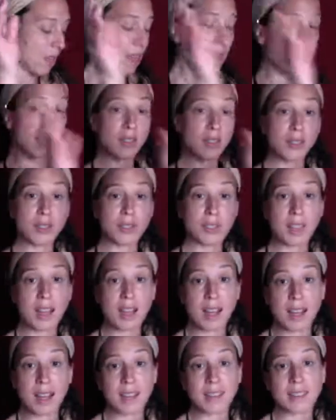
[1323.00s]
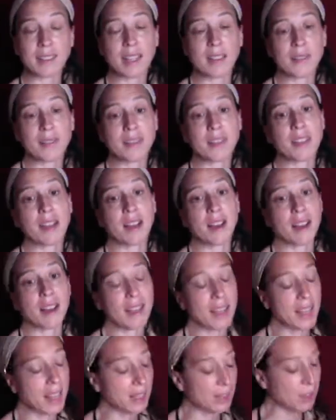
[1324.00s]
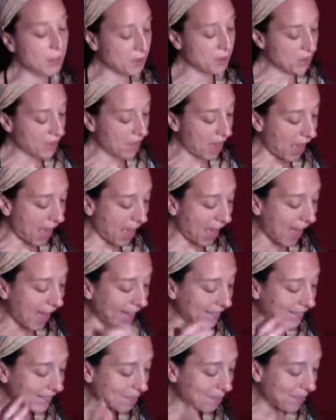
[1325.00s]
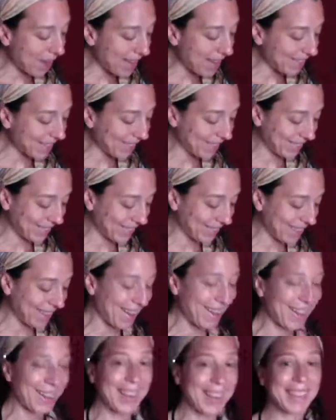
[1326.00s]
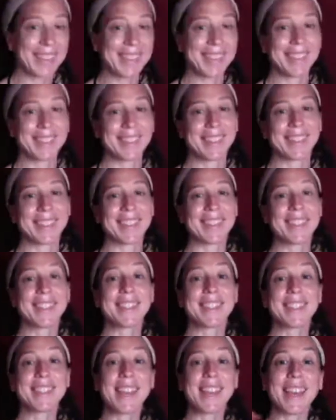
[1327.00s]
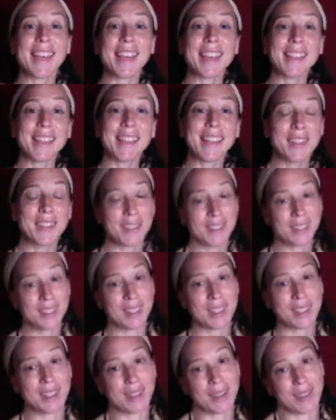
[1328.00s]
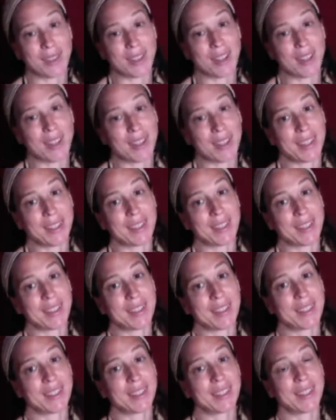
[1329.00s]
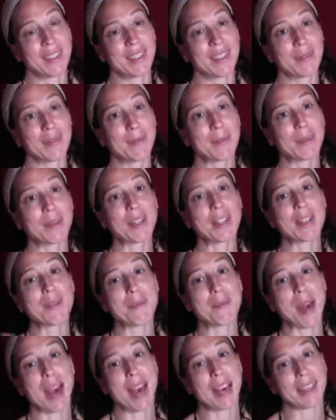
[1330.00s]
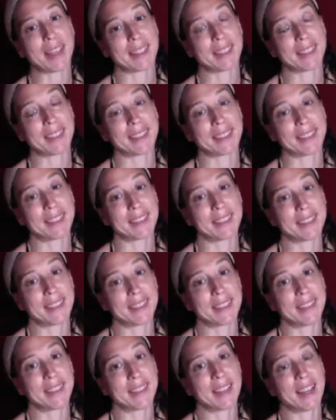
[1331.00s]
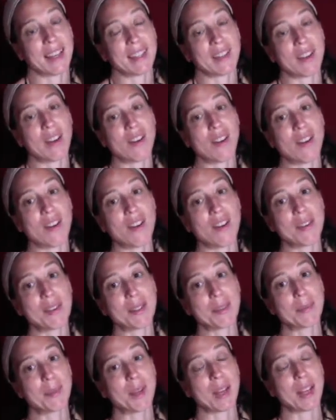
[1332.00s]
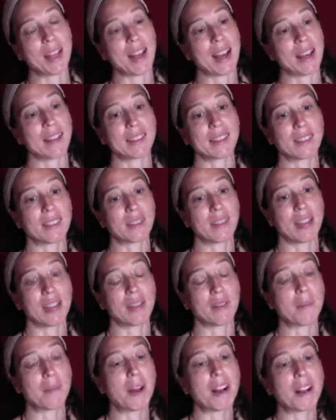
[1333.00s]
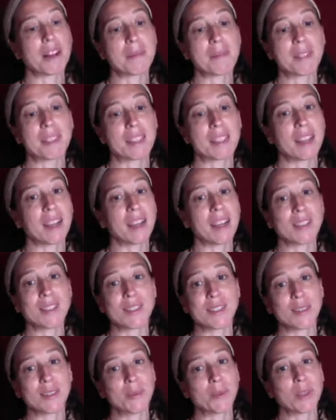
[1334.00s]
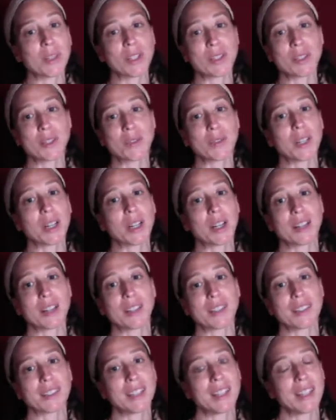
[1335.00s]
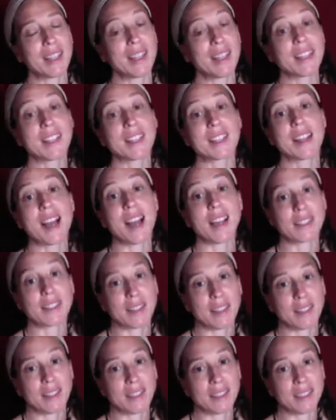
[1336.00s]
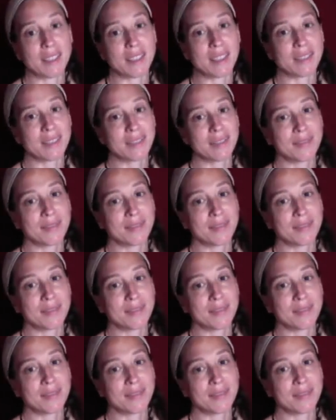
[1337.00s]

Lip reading: Other side, left thigh. Hello, thigh. Smile on your thigh. Contain the energy in your thigh. Bring it back. It's gotten all spread out. It's trying to walk upstairs, work too hard. It's not centered.